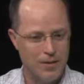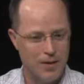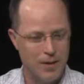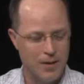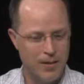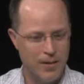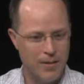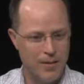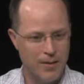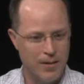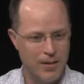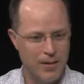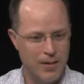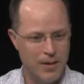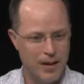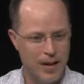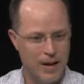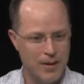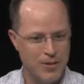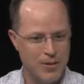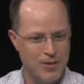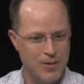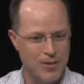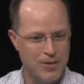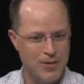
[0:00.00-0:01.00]
it
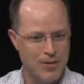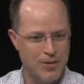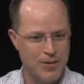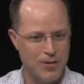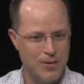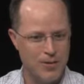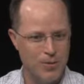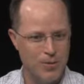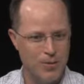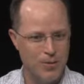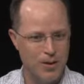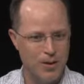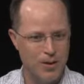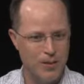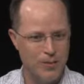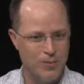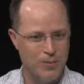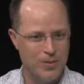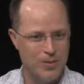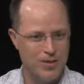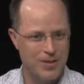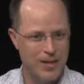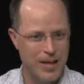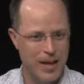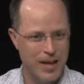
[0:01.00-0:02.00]
allows us to
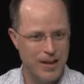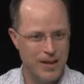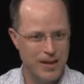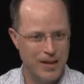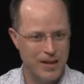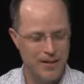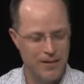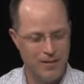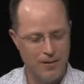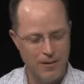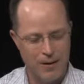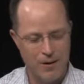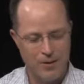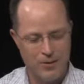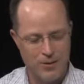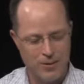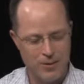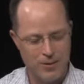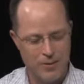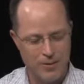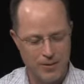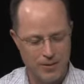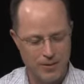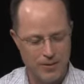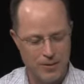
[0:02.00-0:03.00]
scale, and
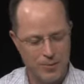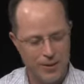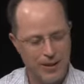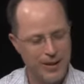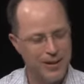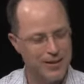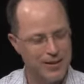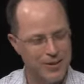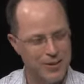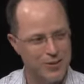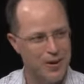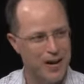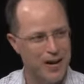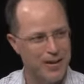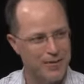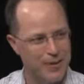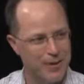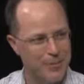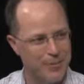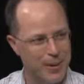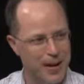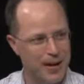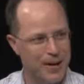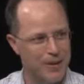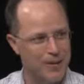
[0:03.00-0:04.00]
also there's a weekly
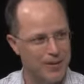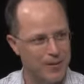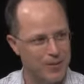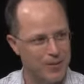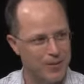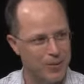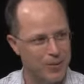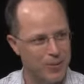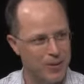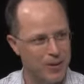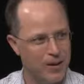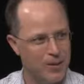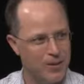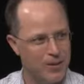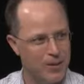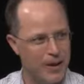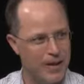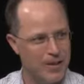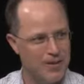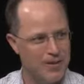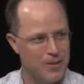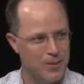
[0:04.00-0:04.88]
traffic pattern as well, right?